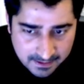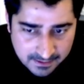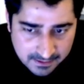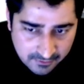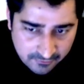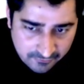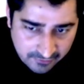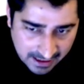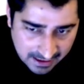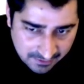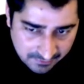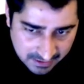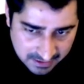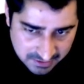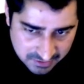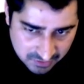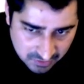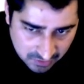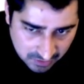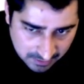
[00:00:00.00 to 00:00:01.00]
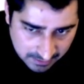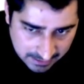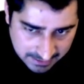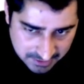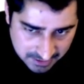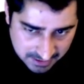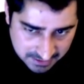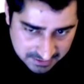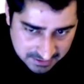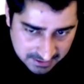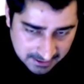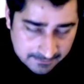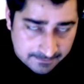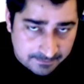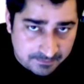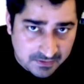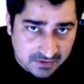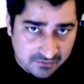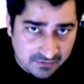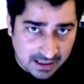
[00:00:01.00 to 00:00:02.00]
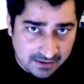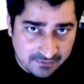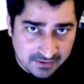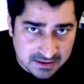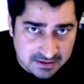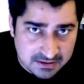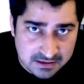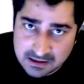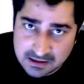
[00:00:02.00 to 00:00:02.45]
5 is gone. As you can see, 5 is